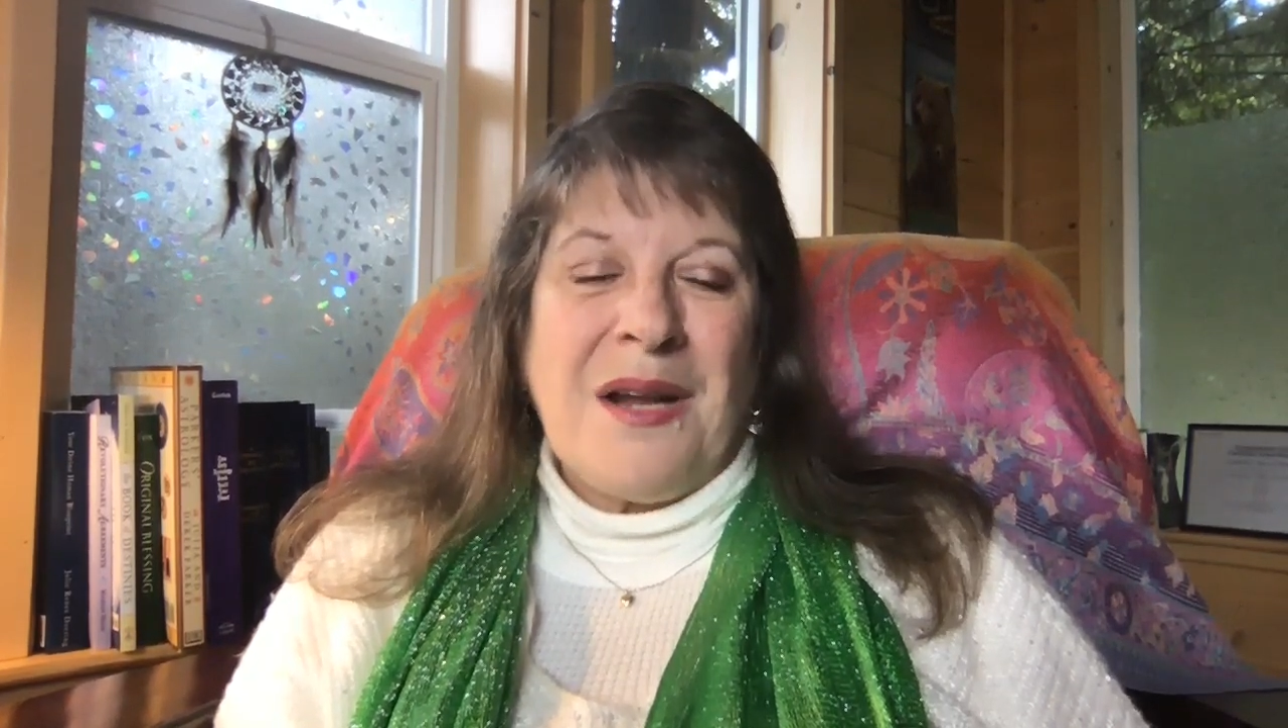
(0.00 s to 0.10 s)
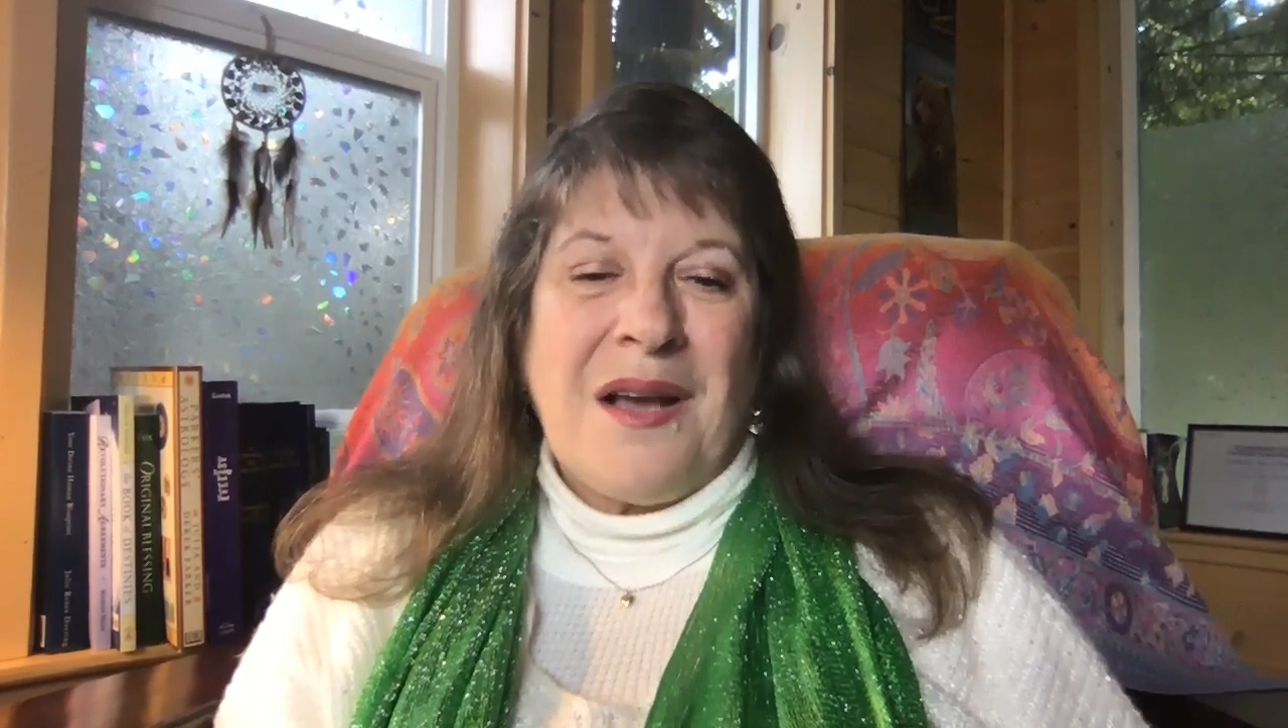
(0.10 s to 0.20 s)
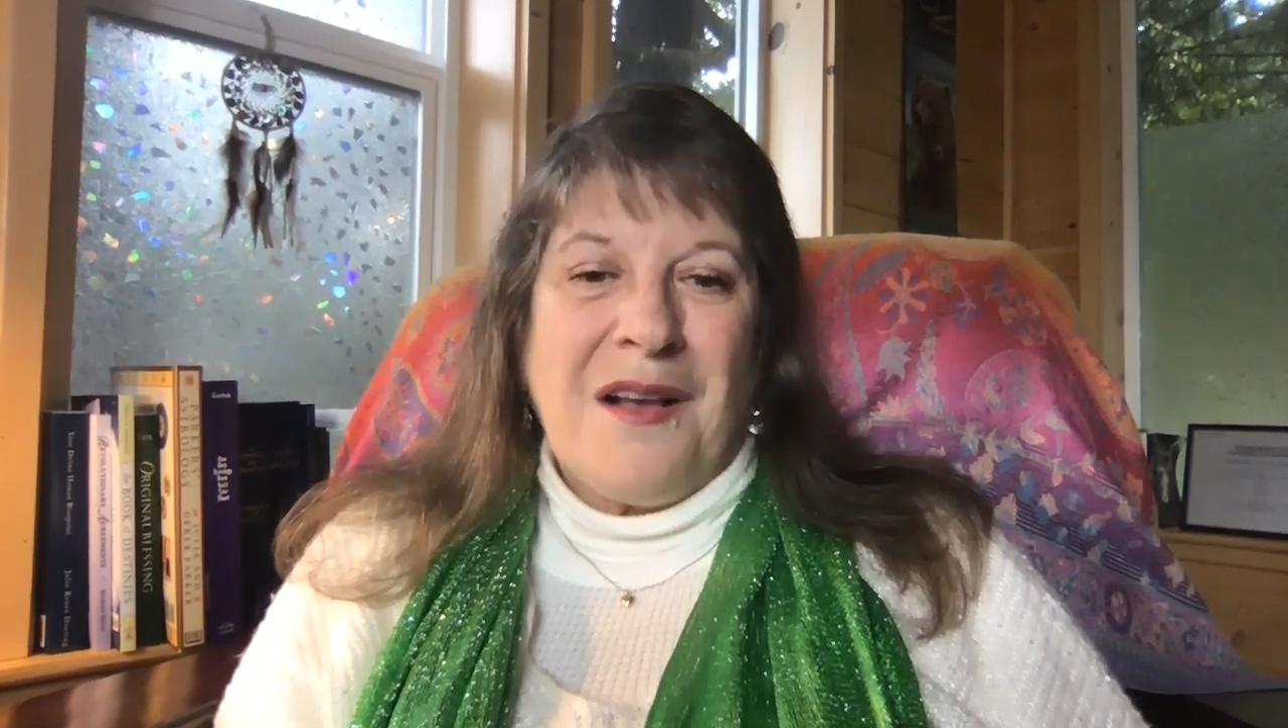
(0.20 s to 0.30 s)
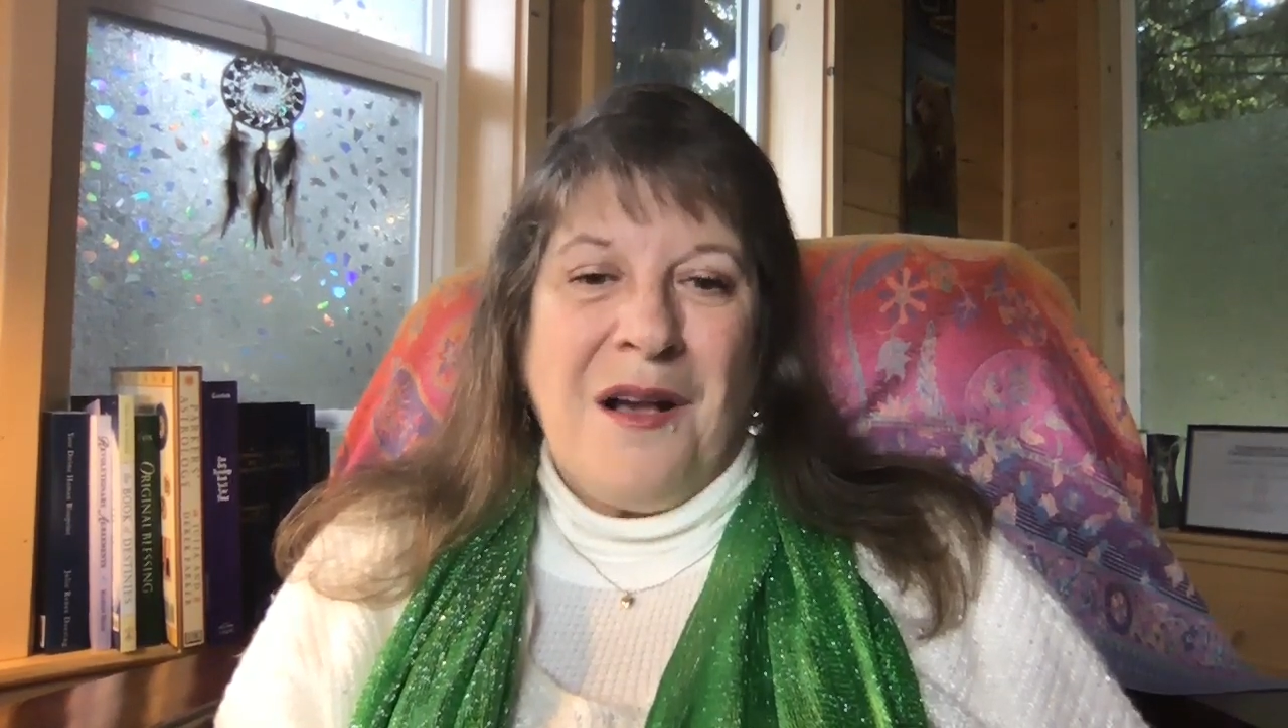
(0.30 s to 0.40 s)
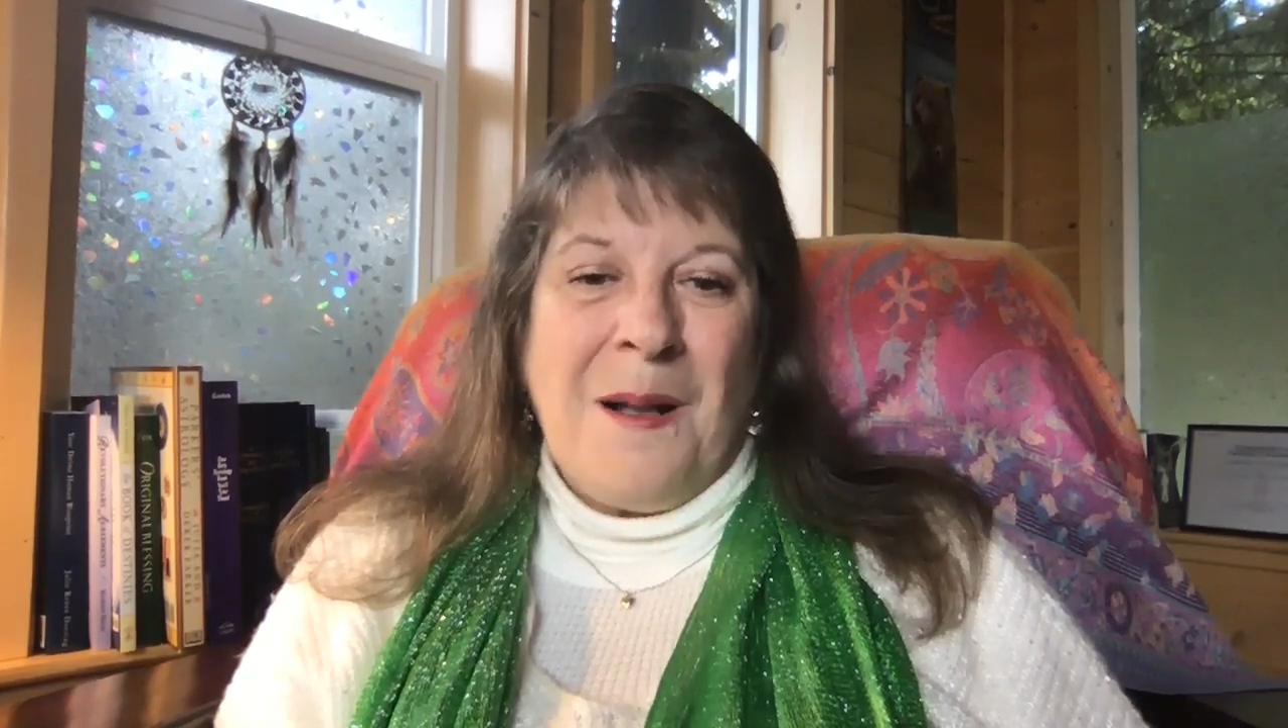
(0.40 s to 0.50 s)

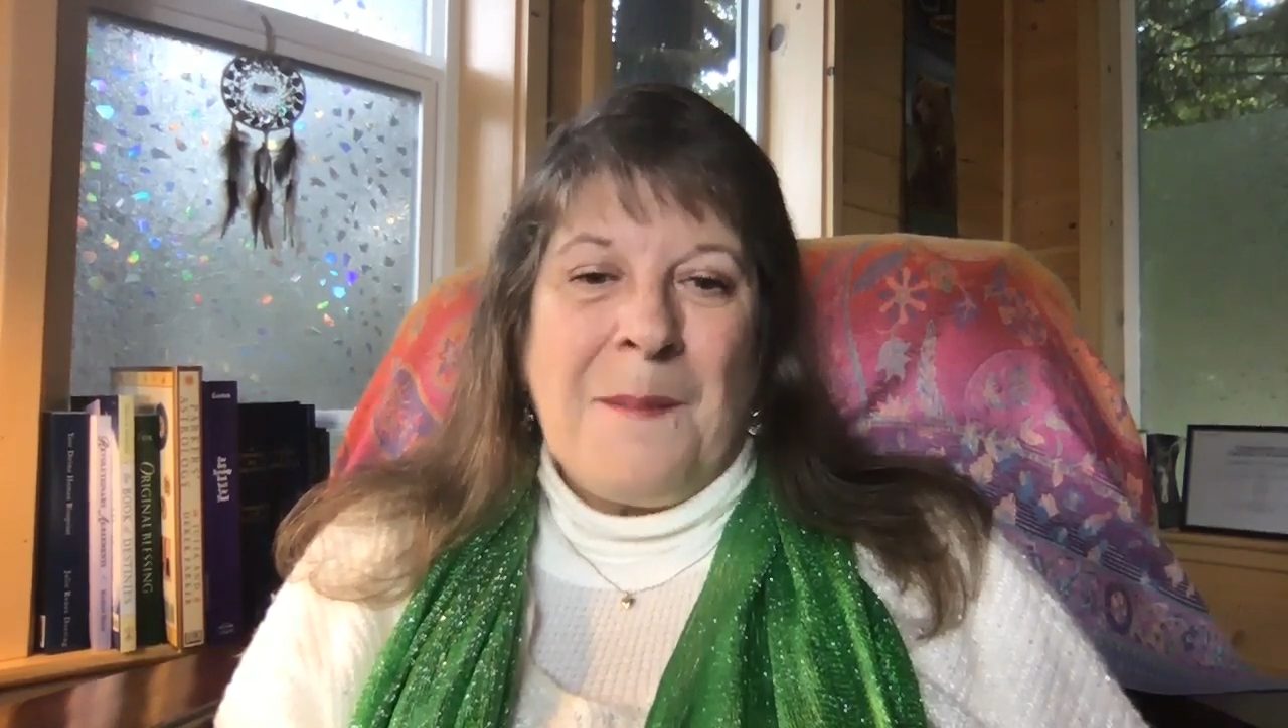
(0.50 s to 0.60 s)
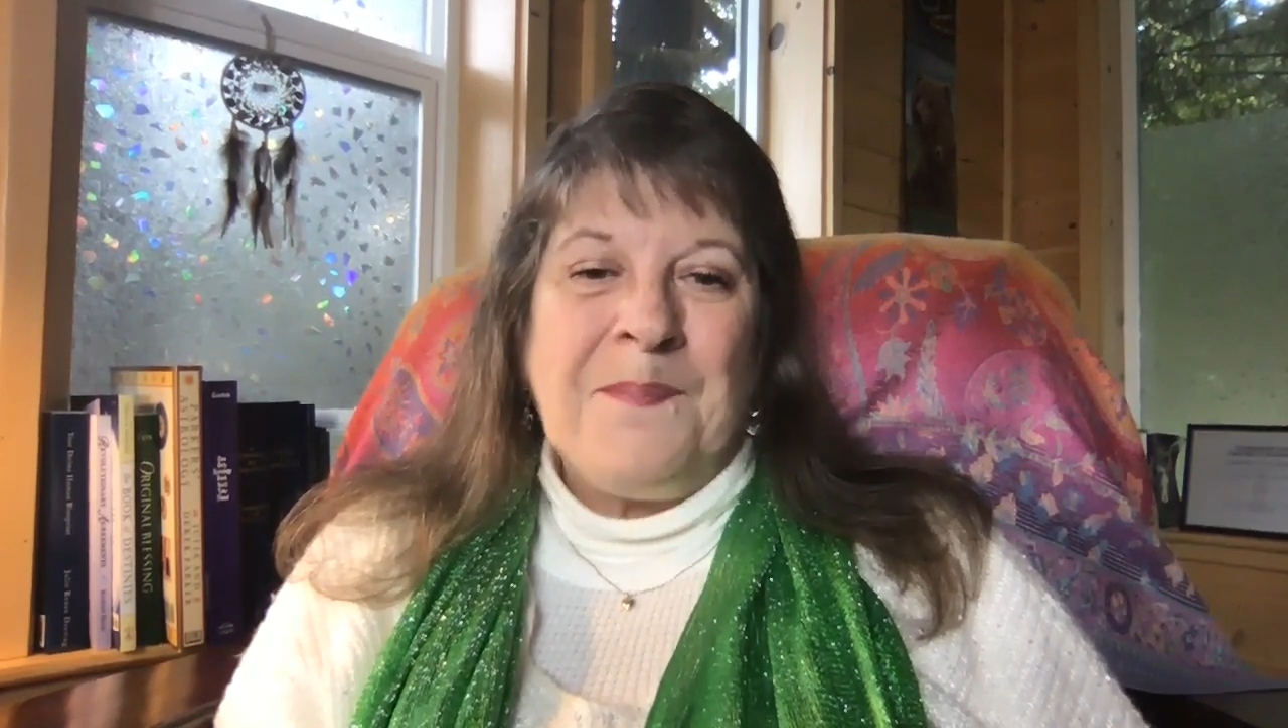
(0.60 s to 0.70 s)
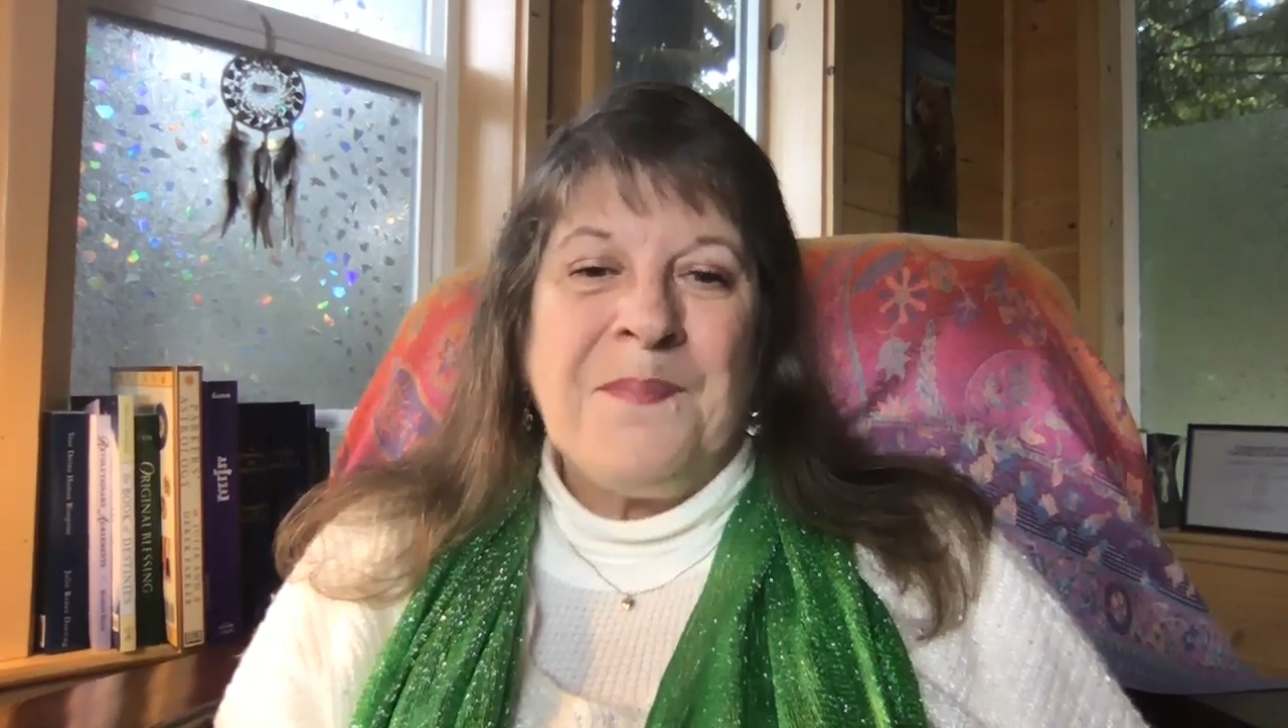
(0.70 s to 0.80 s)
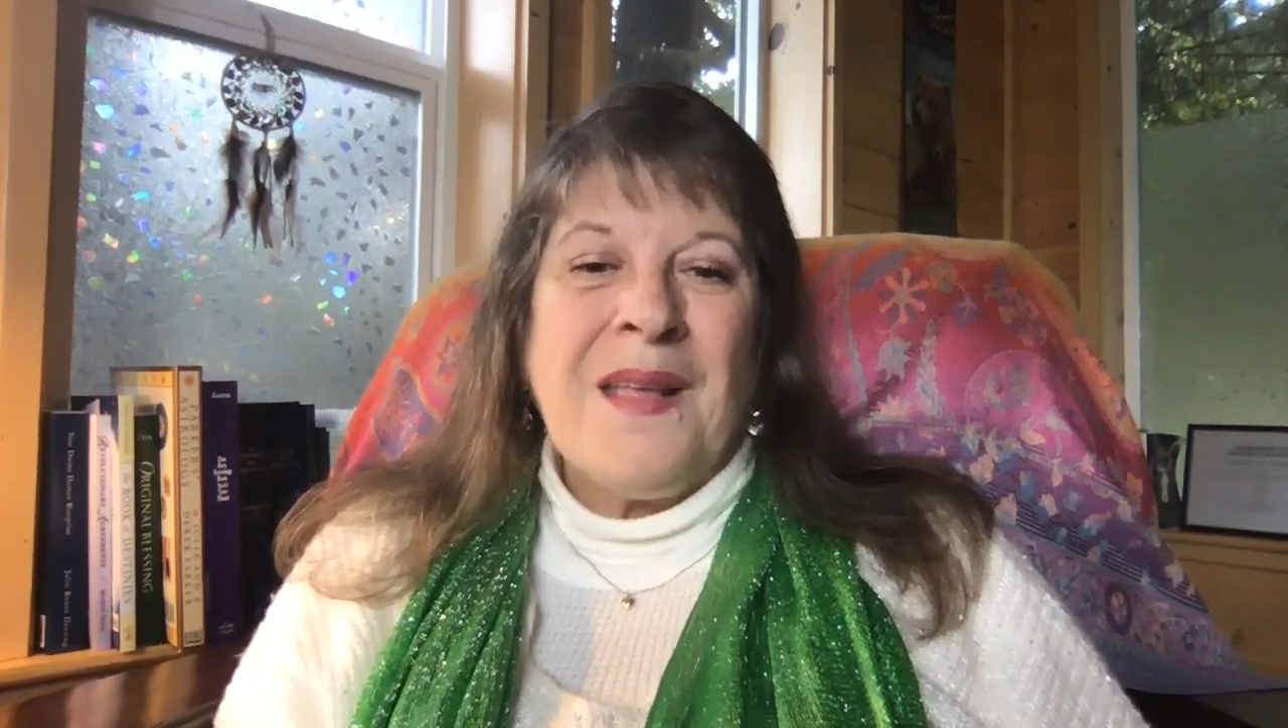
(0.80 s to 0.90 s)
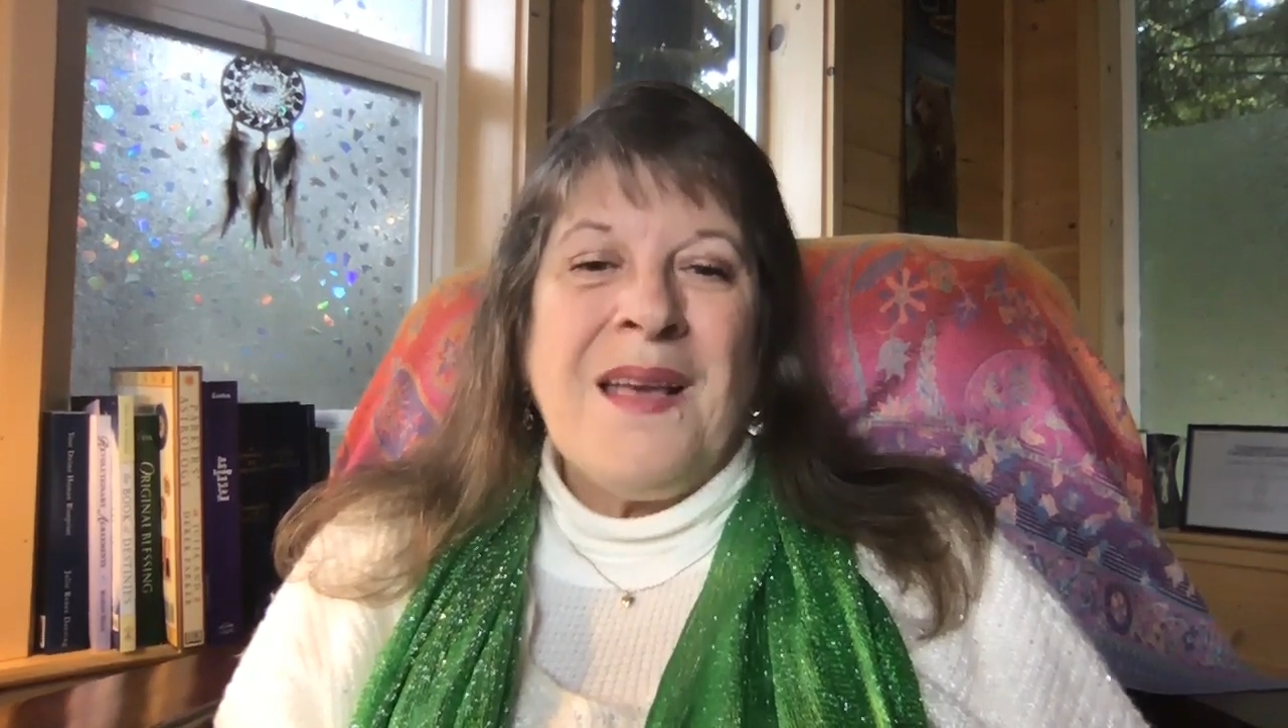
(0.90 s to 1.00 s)
dot com,